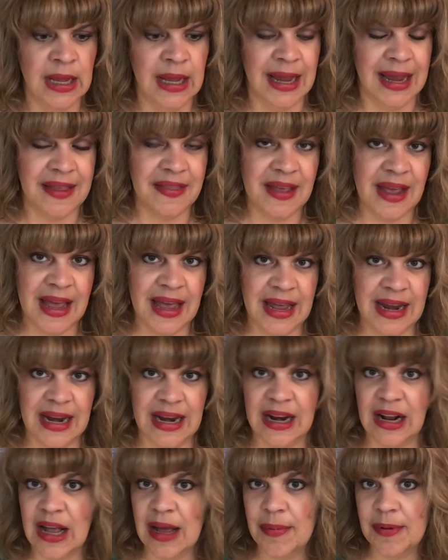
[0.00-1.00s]
And then
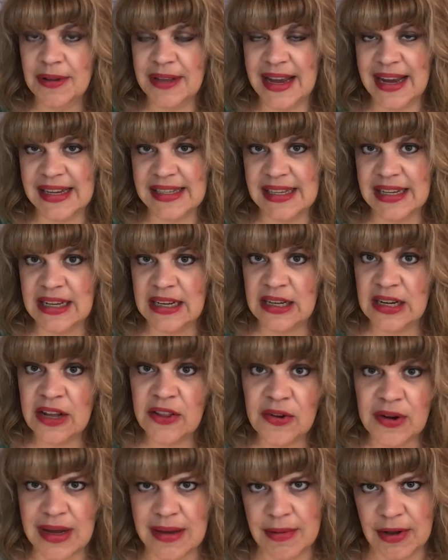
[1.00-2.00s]
in a couple days, they get
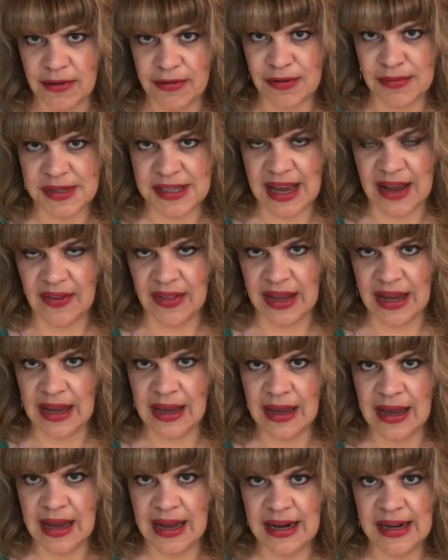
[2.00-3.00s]
another email from
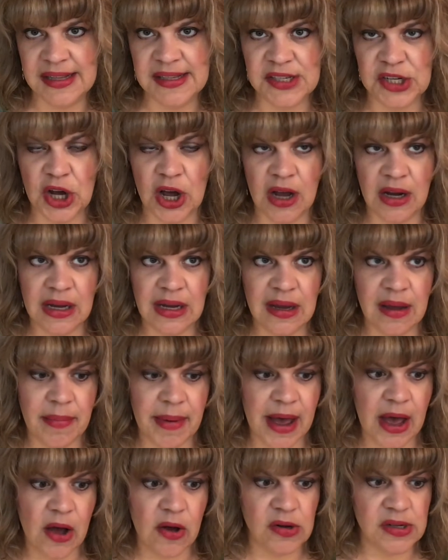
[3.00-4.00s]
Sally, and it's talking
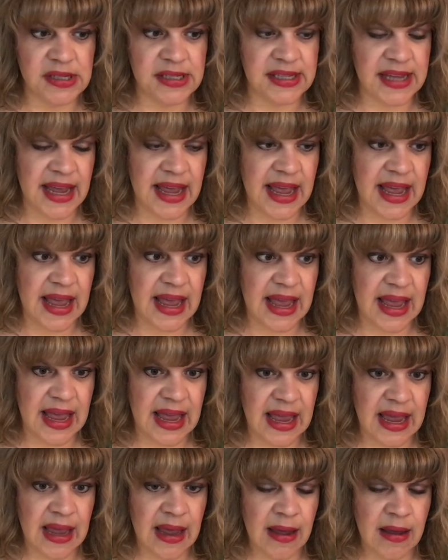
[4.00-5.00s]
about,
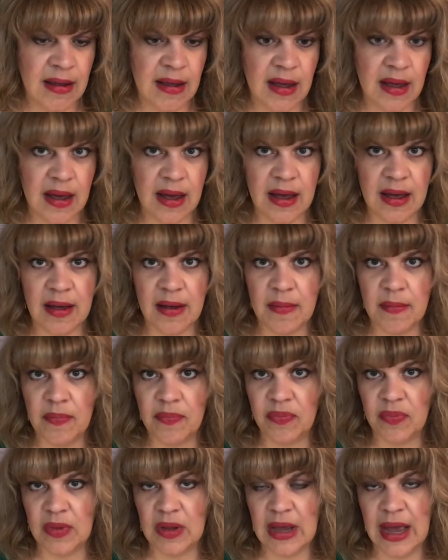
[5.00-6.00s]
say,
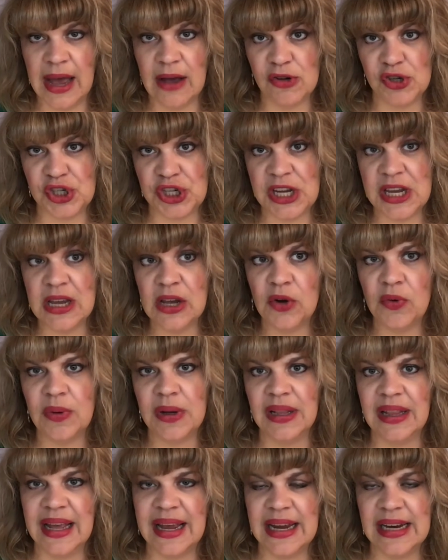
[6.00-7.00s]
how she can
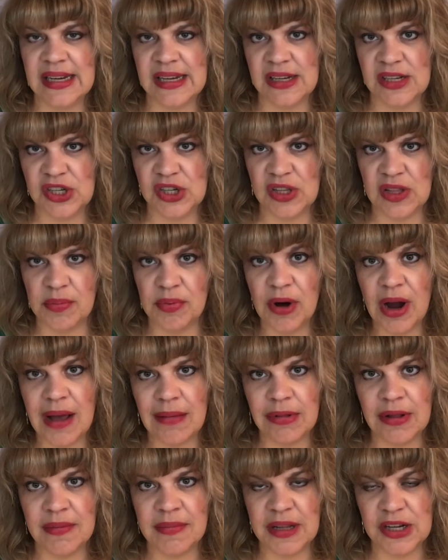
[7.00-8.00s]
relate to the
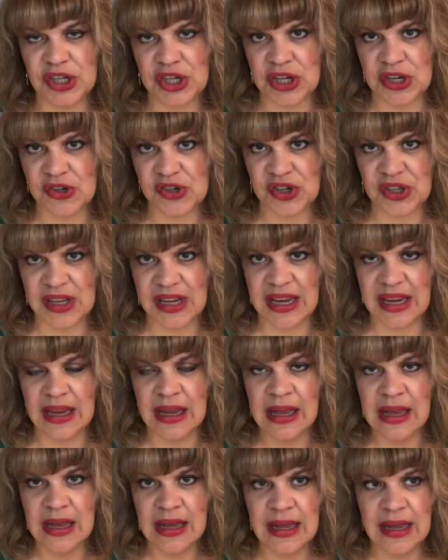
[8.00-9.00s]
problem that she
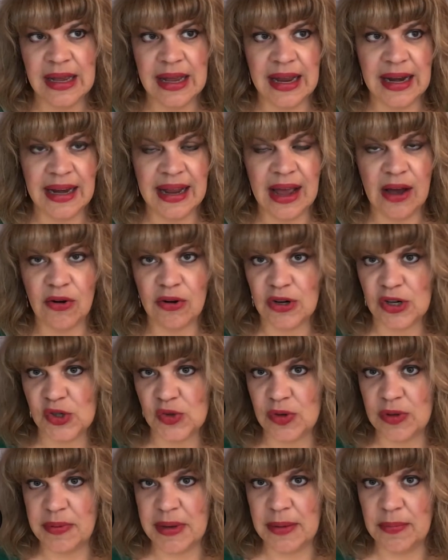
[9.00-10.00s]
usually
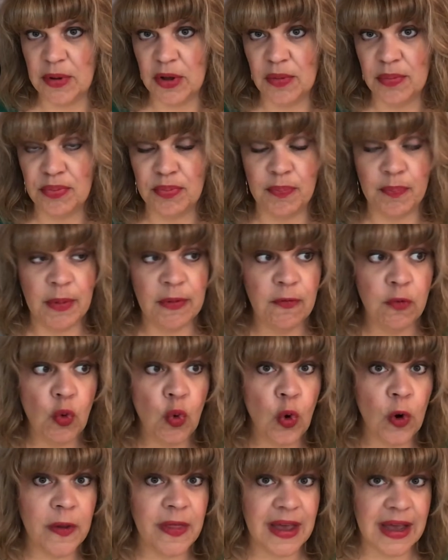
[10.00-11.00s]
encounters with people
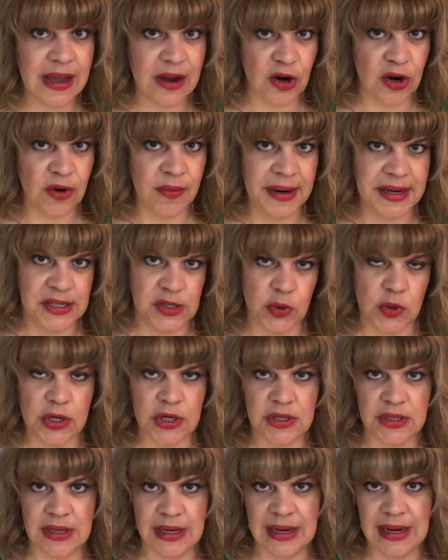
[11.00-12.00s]
before they get her
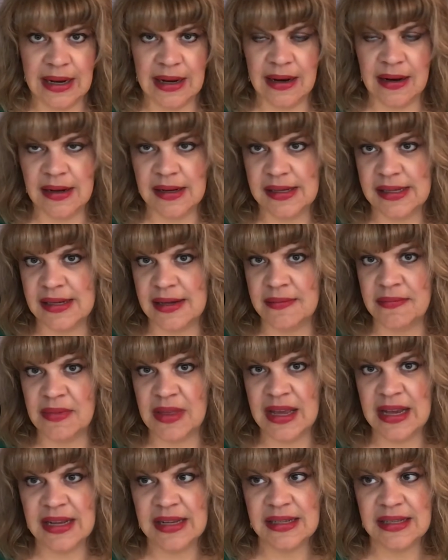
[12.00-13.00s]
resource, and some
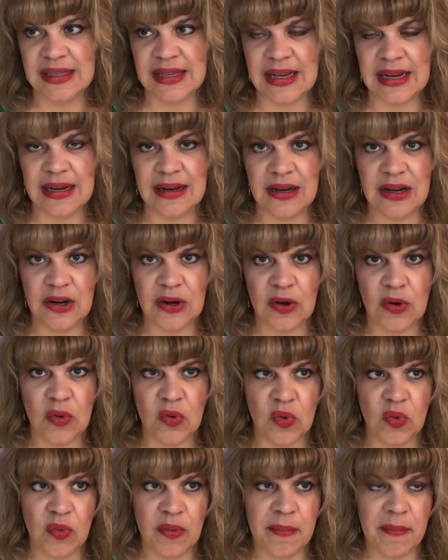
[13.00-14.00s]
things that,
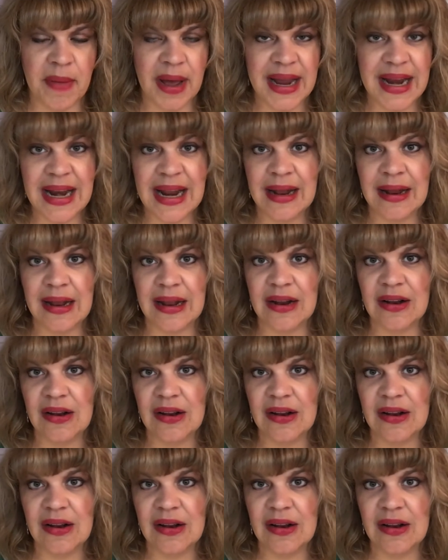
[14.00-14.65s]
might